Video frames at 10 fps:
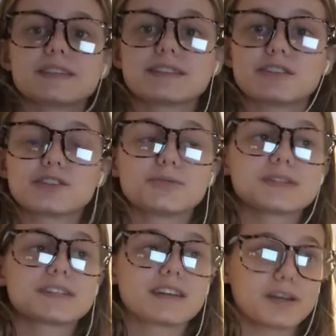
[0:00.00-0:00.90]
listening to a
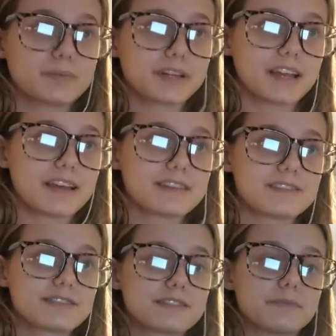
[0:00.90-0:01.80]
study
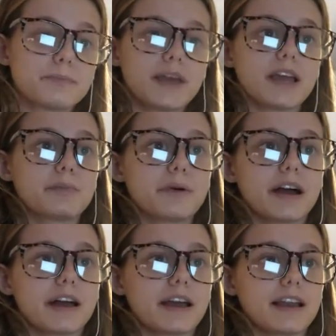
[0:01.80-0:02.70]
playlist made
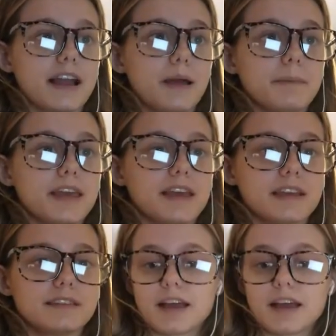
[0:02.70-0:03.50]
by not me.